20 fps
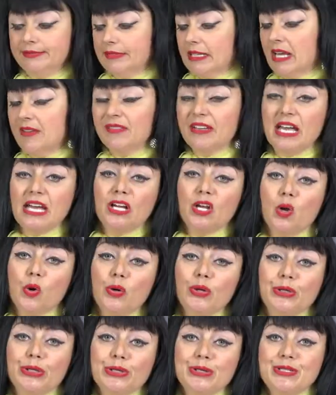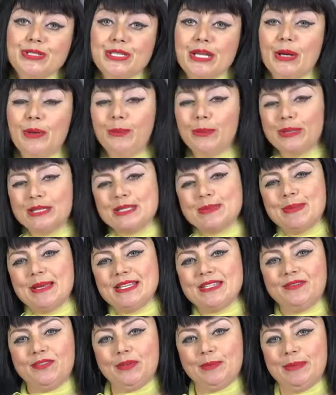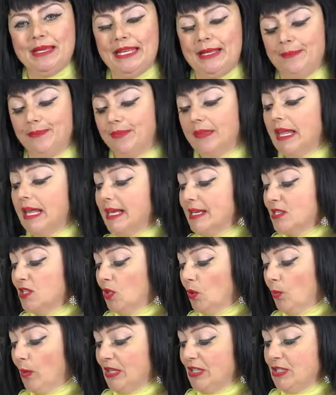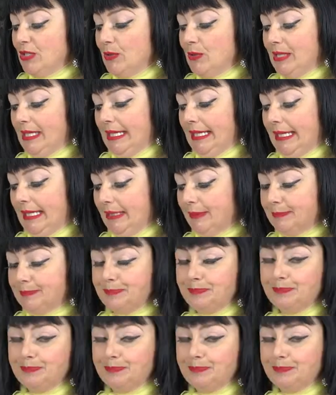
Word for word: I've cut corners, so it works best for me. So what you need